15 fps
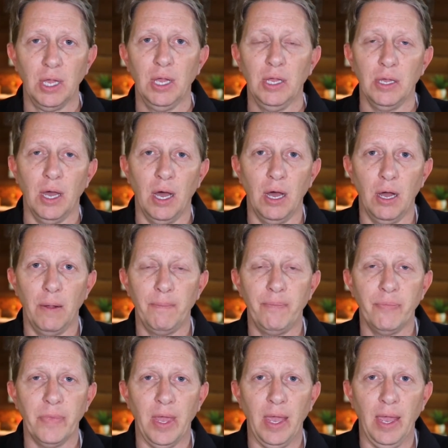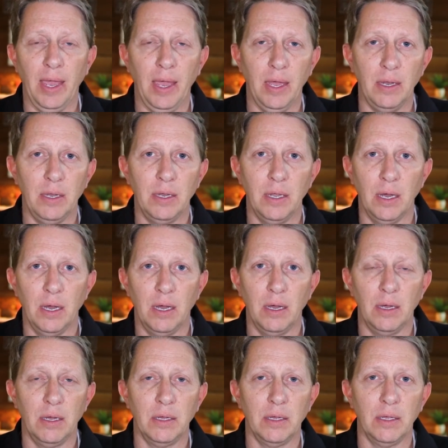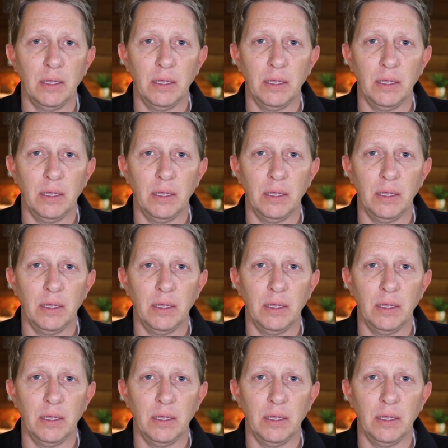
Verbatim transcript: Um, and uh,